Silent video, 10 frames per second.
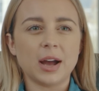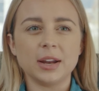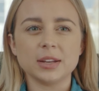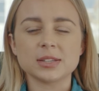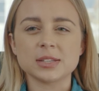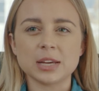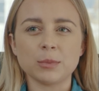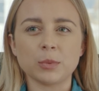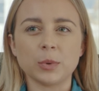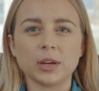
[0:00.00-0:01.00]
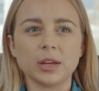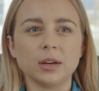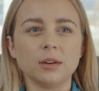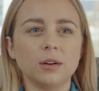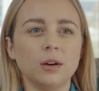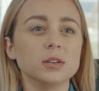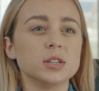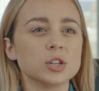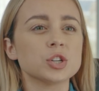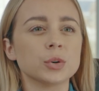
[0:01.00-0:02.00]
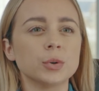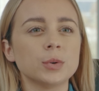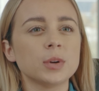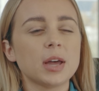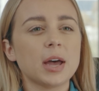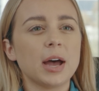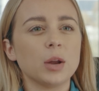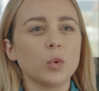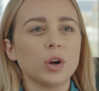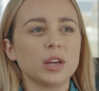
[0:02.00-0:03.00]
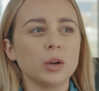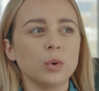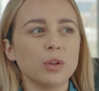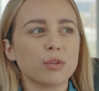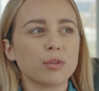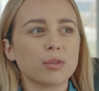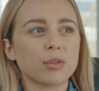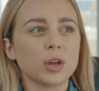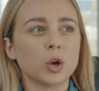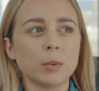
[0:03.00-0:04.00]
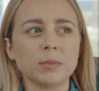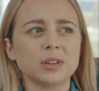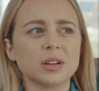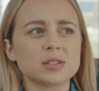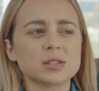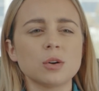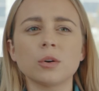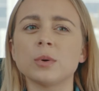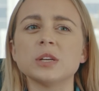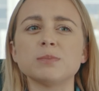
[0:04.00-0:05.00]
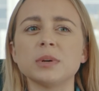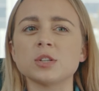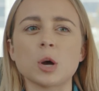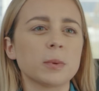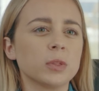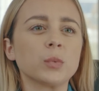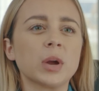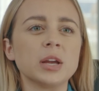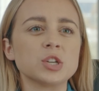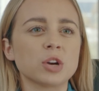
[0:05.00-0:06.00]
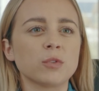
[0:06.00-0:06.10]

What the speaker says: And it's the same with working on digital and working with equipment that's not always been top of the range.